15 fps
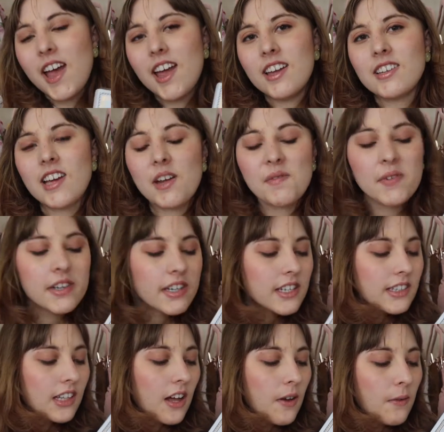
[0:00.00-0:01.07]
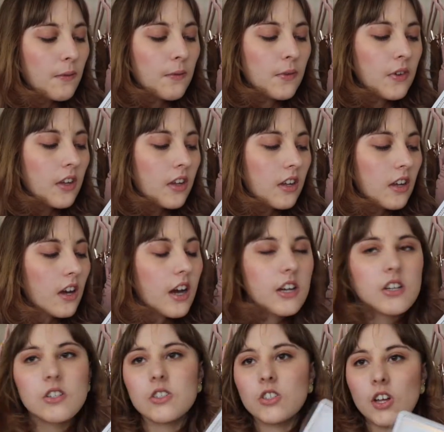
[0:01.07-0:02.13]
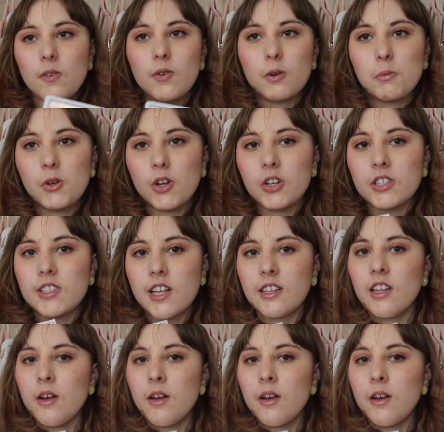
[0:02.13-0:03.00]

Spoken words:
And I just love her books. I